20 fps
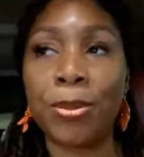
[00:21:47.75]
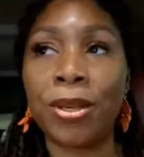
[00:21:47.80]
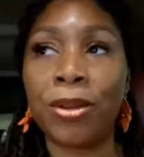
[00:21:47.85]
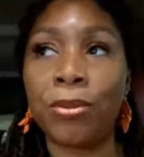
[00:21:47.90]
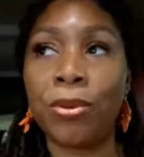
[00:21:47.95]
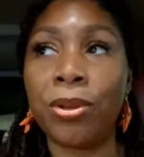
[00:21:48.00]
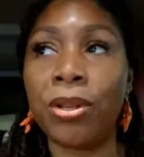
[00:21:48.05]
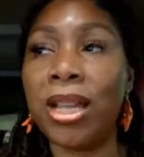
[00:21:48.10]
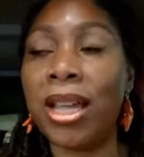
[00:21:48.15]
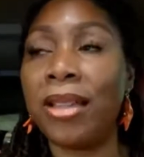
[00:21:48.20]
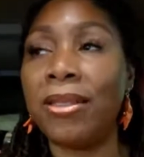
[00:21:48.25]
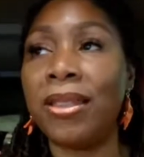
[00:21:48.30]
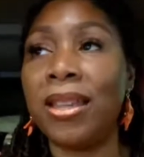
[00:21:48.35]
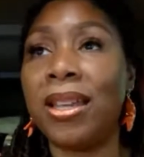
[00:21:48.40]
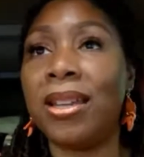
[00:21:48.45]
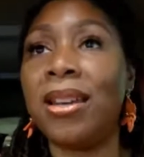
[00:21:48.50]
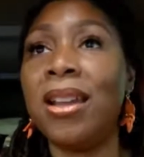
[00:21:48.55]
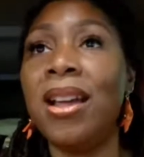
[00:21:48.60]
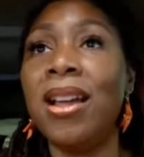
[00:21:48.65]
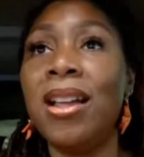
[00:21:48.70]
And
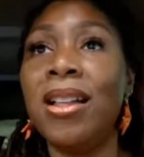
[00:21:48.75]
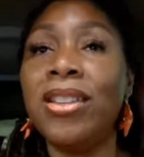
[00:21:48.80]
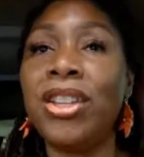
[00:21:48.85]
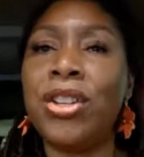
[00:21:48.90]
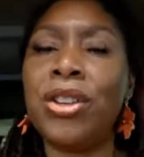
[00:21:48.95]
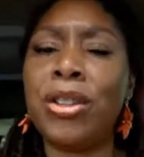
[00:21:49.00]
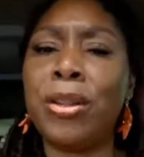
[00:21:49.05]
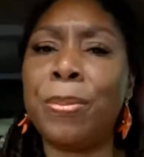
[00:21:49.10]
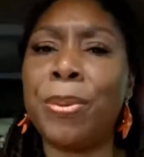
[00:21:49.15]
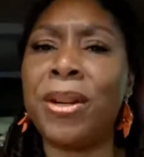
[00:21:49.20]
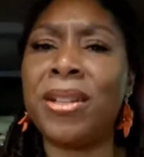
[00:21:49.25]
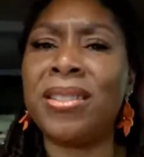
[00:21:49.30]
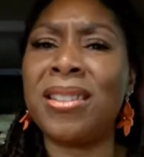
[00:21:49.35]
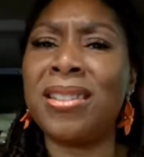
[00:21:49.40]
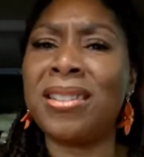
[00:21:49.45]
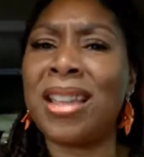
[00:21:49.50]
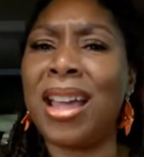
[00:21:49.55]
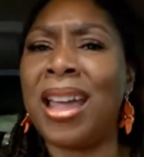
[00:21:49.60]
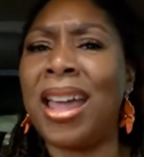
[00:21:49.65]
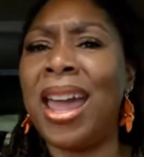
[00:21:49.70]
then, the person's
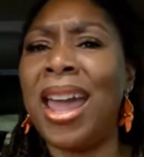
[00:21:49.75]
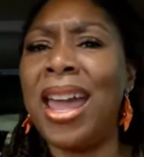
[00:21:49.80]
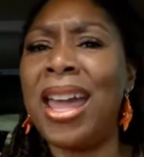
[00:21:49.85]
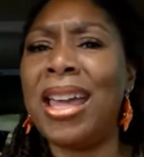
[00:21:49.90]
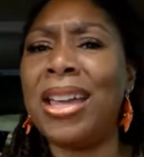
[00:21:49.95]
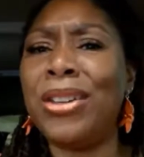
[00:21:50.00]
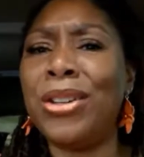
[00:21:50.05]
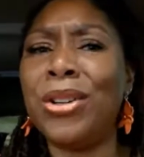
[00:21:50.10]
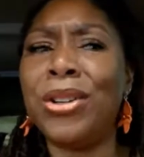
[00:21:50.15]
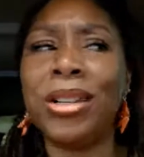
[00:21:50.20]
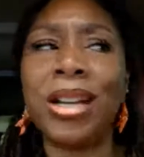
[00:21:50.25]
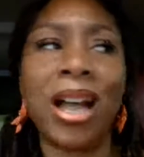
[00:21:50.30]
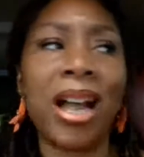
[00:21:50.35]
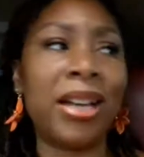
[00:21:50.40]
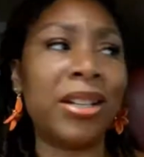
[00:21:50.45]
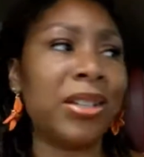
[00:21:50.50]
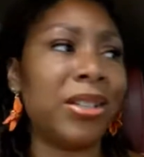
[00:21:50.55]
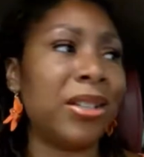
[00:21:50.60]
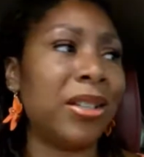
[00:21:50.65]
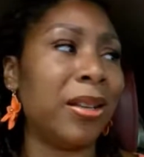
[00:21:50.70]
like, hey, you're
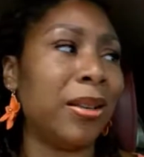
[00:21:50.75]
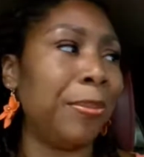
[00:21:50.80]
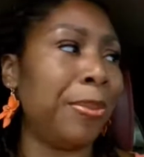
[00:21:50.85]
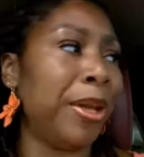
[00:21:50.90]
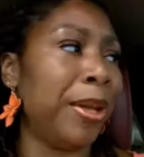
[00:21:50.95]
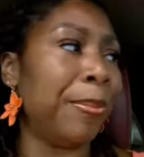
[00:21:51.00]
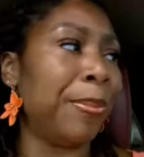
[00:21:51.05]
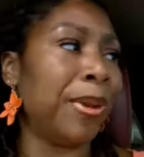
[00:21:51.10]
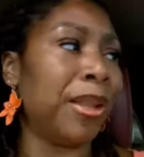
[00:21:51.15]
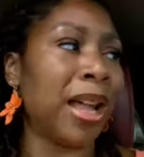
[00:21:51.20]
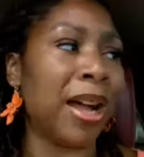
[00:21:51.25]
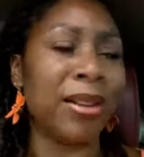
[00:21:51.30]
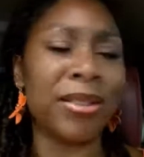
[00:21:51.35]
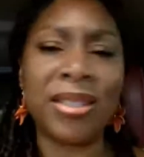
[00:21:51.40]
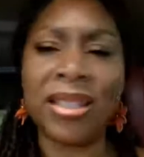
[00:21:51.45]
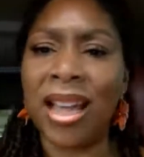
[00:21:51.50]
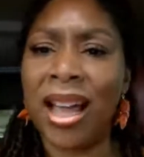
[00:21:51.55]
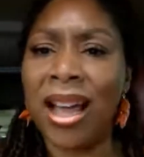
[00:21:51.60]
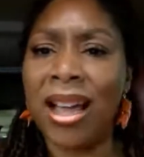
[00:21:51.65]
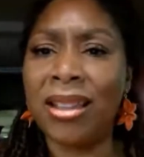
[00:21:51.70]
kinder to people
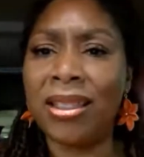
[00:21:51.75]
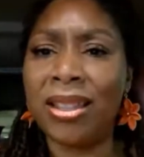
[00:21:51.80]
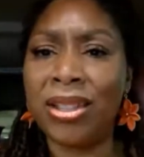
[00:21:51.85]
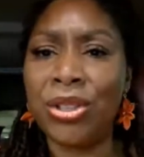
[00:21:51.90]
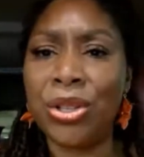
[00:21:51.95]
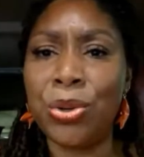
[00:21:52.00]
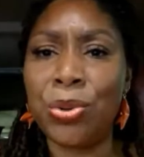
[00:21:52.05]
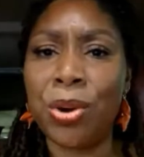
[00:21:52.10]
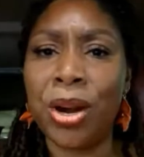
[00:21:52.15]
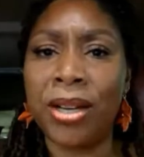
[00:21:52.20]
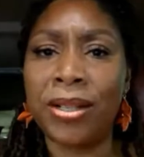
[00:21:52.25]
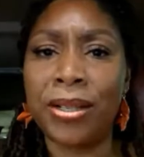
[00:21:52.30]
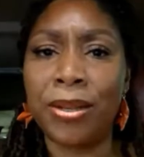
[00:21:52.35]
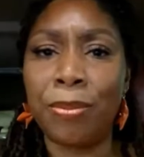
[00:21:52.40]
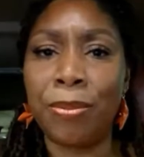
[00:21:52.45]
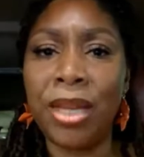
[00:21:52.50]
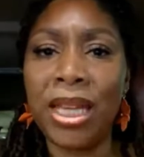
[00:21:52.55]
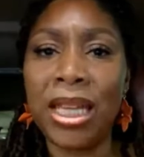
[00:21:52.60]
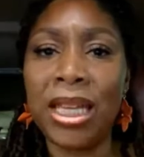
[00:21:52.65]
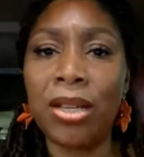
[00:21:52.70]
outside than you are to
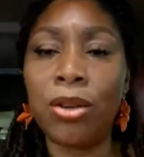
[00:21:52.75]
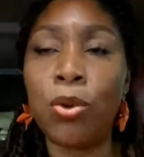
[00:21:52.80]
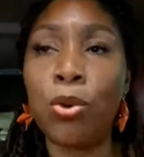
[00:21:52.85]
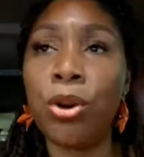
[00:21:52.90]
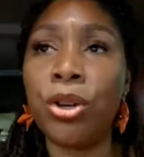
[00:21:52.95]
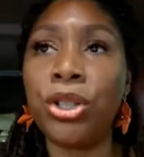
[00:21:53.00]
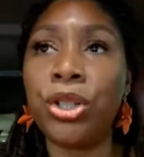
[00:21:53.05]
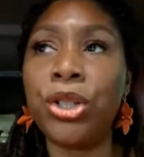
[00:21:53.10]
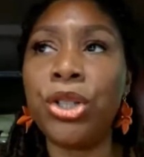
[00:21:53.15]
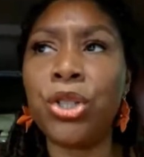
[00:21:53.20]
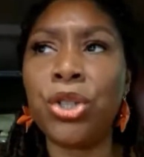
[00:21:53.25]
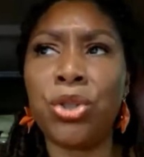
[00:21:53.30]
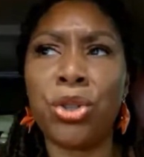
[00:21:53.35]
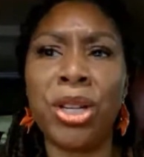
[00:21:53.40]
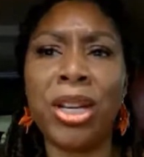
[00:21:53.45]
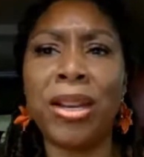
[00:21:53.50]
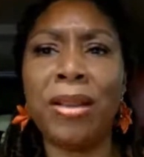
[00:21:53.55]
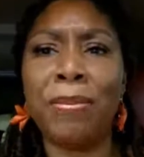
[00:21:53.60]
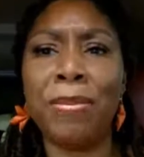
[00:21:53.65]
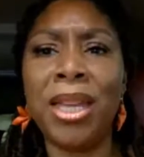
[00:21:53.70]
me, or you're
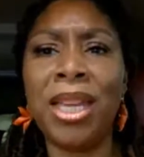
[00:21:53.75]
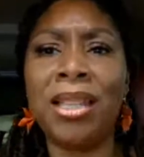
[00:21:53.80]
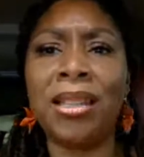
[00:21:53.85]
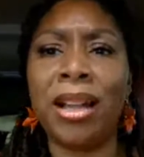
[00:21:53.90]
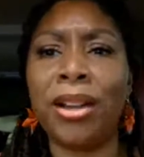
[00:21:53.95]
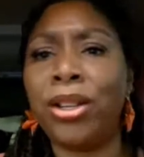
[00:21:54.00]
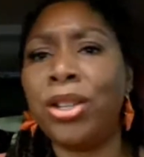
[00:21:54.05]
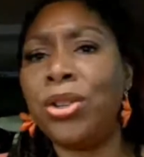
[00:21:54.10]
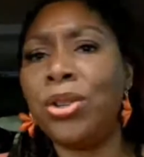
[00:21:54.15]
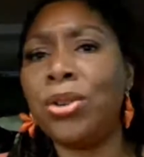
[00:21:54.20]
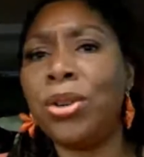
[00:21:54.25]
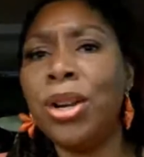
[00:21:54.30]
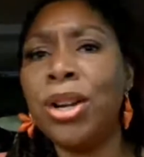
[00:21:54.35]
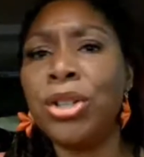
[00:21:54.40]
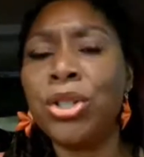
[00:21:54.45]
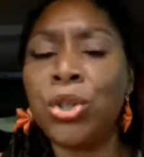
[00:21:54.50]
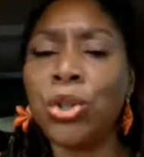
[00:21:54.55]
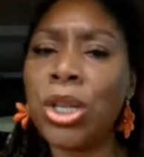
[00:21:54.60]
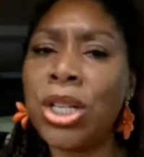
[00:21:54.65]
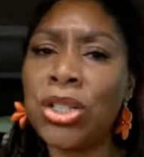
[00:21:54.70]
treating me like you
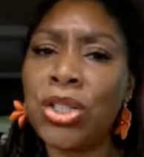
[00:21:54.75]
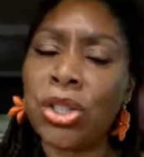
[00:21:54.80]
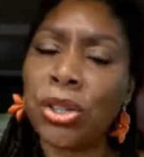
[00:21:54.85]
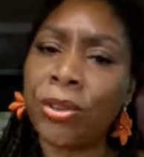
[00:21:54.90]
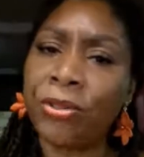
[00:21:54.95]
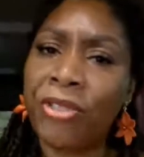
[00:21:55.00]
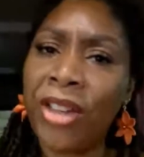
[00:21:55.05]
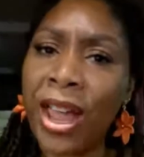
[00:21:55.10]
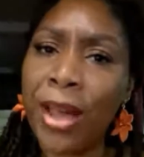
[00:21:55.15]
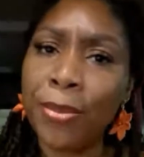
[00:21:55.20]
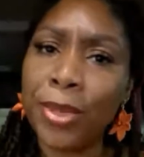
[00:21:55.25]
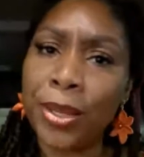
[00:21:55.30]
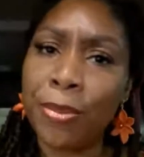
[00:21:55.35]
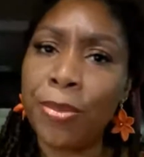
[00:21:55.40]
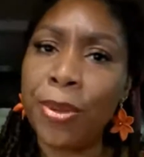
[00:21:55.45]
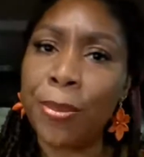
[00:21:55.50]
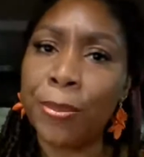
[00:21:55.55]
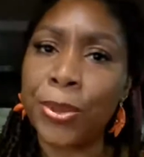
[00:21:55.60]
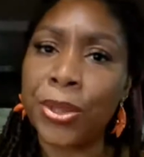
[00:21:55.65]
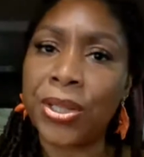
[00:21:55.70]
treat your family
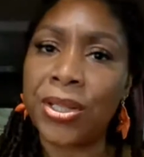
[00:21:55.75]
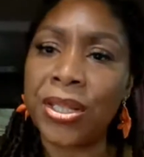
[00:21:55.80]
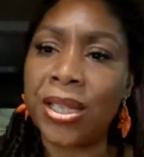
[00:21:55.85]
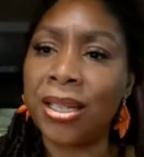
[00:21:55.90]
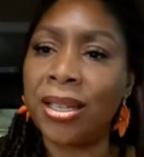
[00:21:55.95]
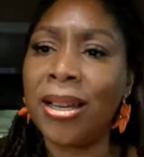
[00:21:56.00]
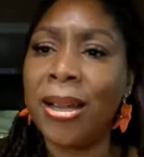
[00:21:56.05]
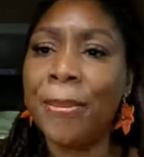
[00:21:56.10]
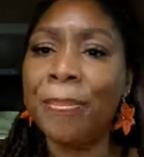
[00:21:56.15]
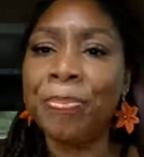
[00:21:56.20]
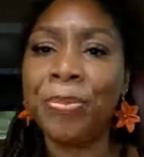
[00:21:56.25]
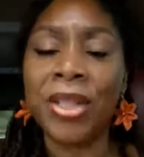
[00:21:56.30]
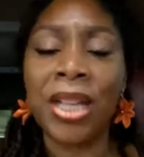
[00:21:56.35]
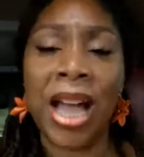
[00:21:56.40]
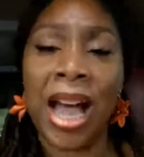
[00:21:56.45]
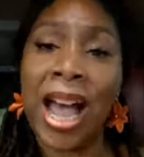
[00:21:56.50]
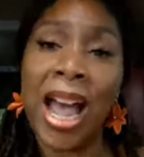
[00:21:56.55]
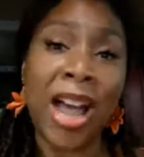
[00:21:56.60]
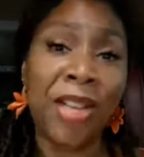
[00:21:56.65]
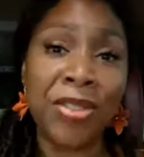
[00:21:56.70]
members. And
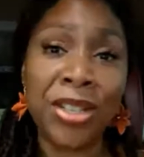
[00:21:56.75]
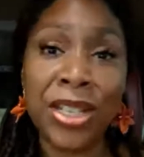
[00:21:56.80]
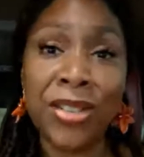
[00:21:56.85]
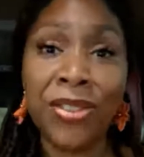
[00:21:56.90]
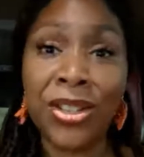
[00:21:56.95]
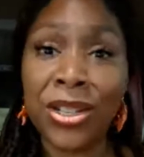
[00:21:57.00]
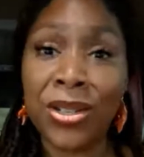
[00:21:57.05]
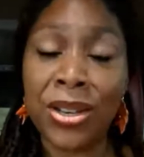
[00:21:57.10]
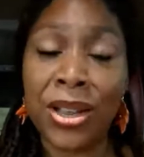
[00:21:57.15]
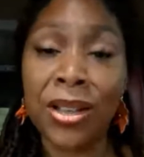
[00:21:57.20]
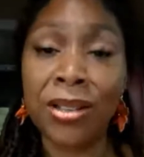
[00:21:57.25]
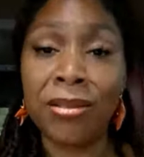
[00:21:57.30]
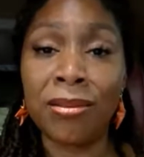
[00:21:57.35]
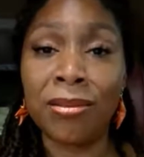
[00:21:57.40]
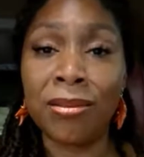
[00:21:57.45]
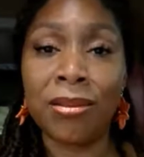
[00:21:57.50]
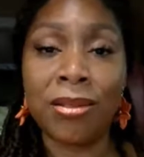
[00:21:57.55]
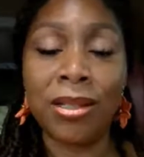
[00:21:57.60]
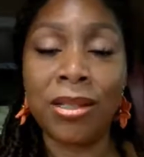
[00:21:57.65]
I haven't even done,